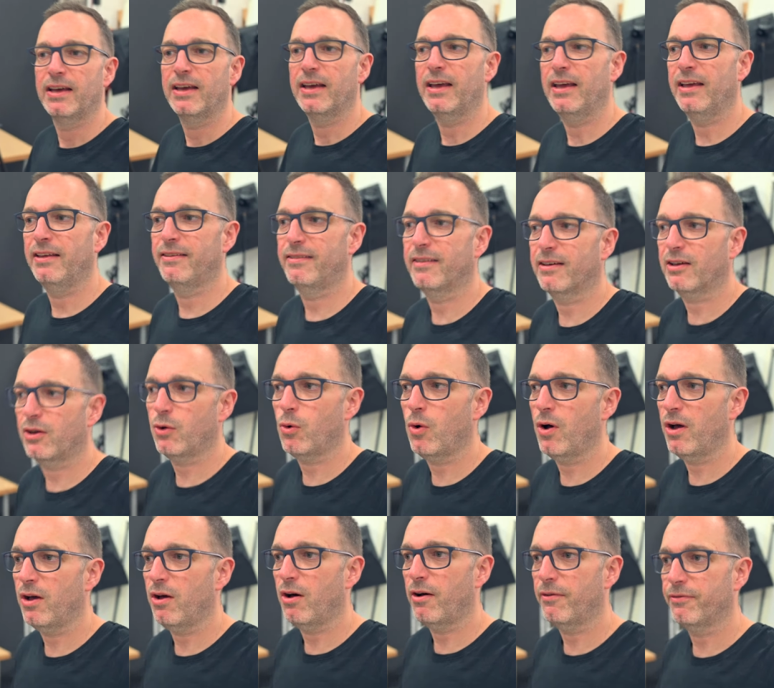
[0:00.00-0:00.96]
is that
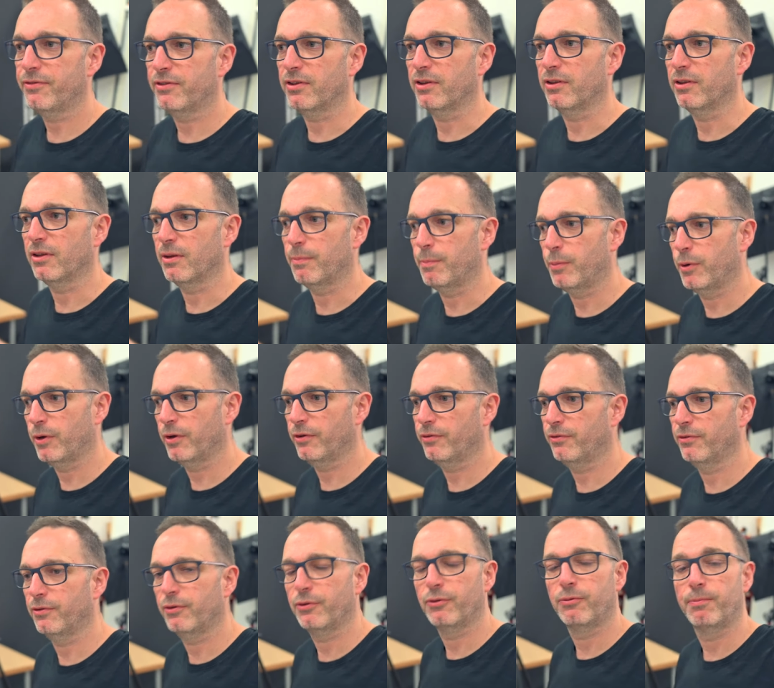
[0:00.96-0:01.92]
quite often the
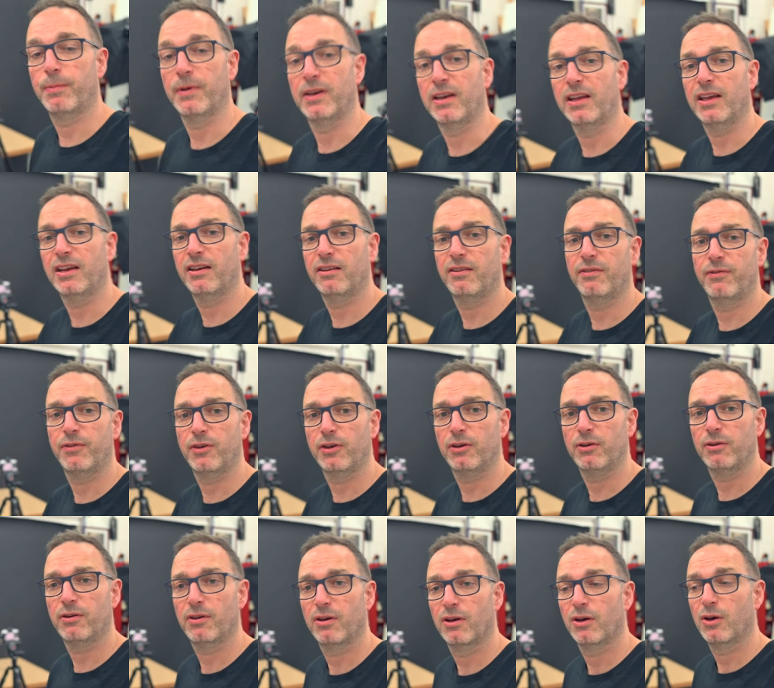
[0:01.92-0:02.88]
person who's been
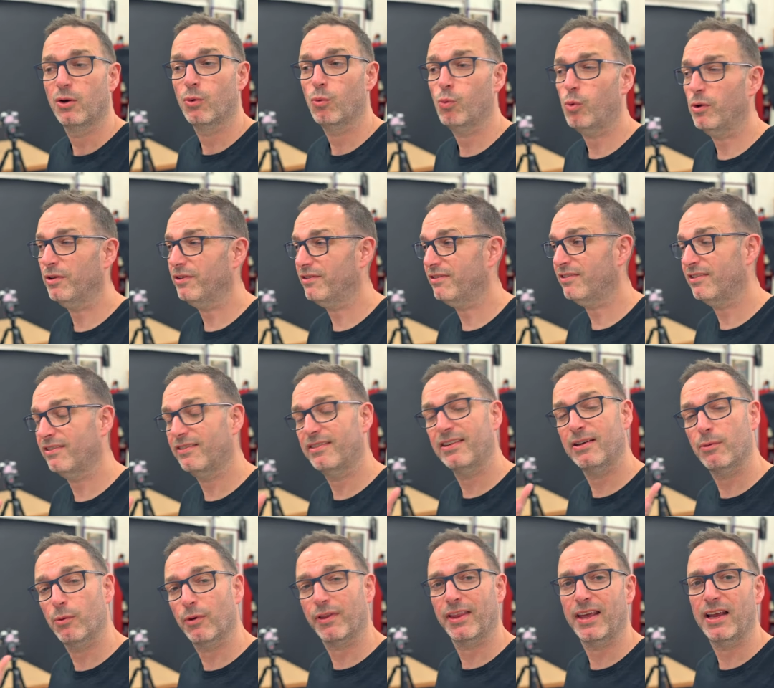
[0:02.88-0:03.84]
interviewed wants to
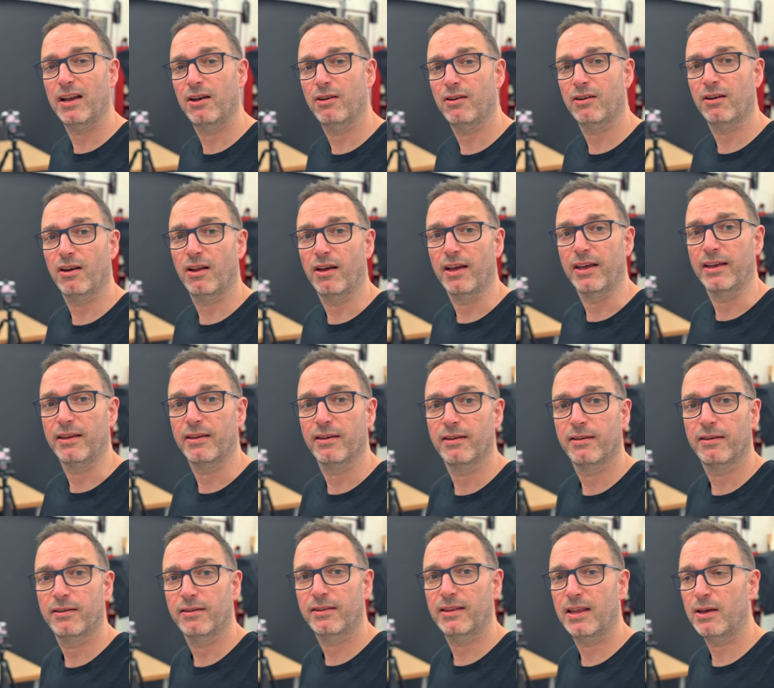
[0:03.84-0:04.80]
see what they look like.
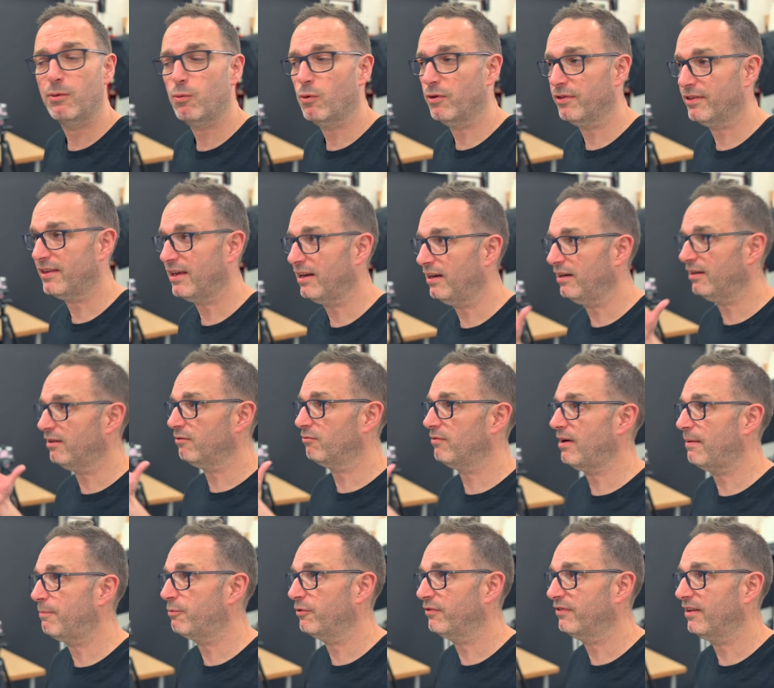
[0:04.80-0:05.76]
They want that little
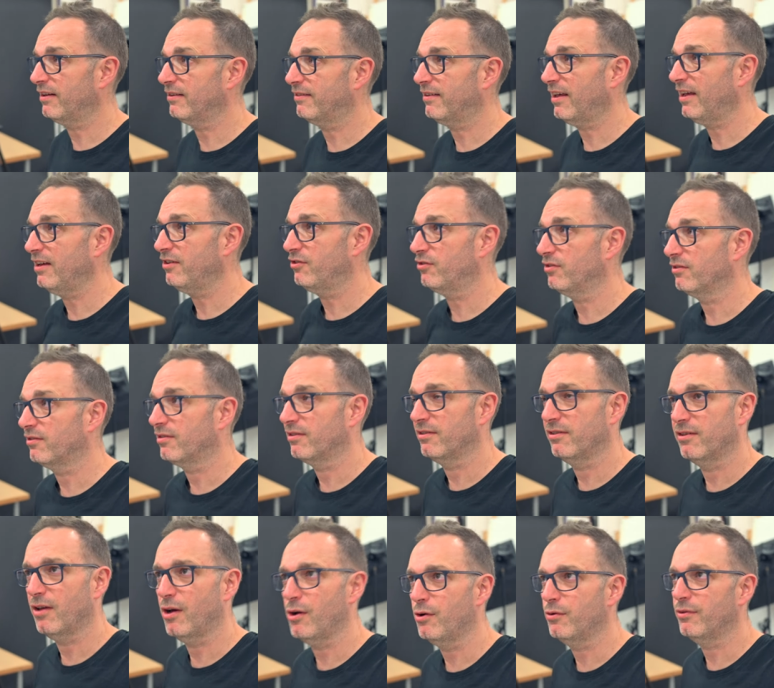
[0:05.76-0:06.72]
representation to
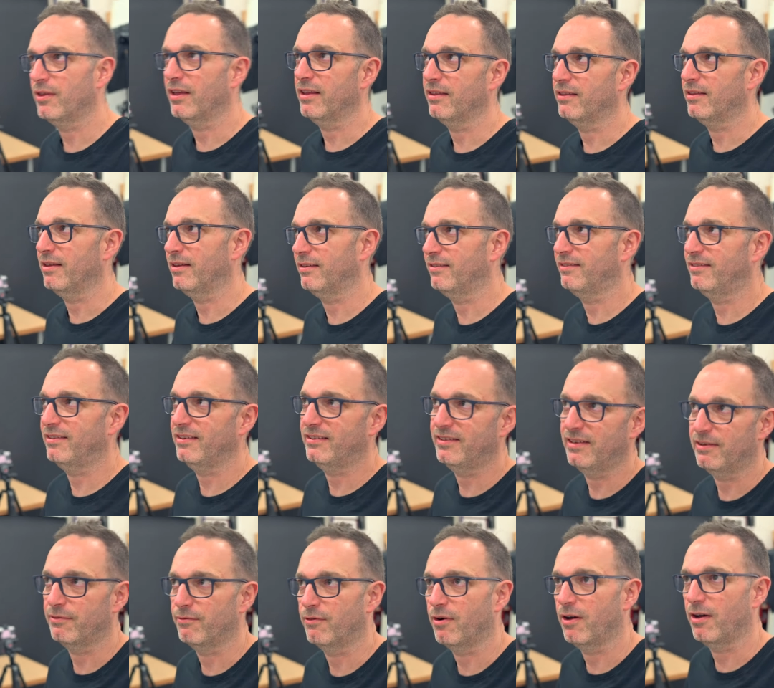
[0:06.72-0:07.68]
know that they're
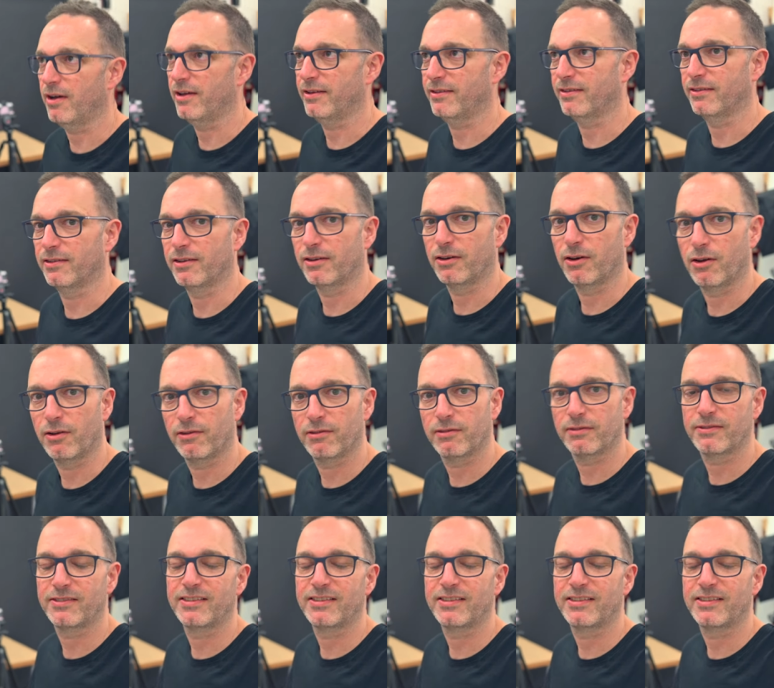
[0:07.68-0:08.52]
sitting right and they're not